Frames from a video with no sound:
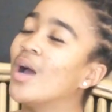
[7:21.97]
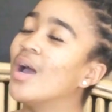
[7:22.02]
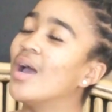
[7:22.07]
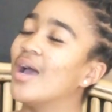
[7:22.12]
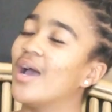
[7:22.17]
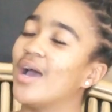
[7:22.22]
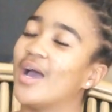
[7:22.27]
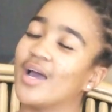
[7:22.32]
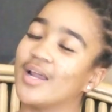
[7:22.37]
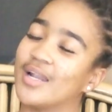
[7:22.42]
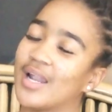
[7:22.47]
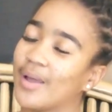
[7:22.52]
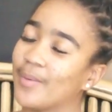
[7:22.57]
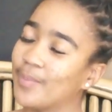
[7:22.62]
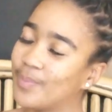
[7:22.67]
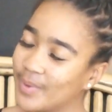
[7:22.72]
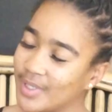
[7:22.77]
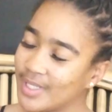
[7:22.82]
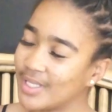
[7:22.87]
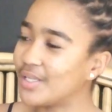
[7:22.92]
and I
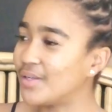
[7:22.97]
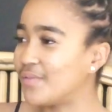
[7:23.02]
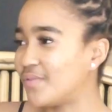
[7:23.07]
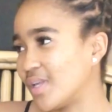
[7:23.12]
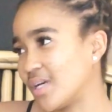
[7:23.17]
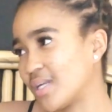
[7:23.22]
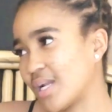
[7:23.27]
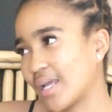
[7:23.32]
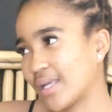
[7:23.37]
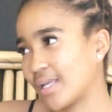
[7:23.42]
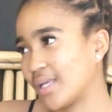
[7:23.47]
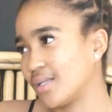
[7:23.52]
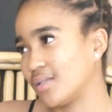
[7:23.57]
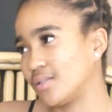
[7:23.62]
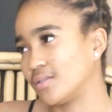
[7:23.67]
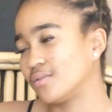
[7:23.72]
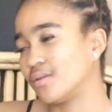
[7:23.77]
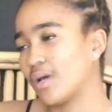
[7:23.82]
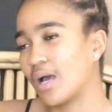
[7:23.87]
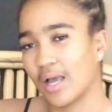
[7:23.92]
believe that I
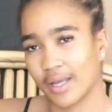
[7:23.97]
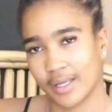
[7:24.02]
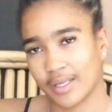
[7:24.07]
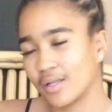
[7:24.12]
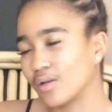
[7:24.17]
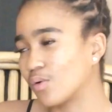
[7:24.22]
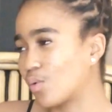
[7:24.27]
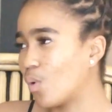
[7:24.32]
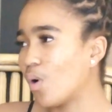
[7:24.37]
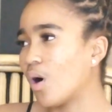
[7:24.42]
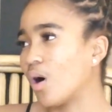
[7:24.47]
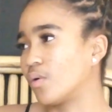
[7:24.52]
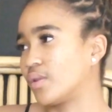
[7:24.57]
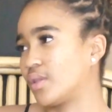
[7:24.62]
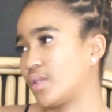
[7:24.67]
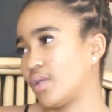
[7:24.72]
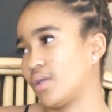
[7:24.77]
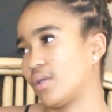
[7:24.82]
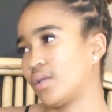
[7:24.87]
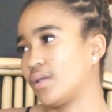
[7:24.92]
can go
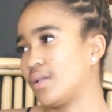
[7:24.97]
out there.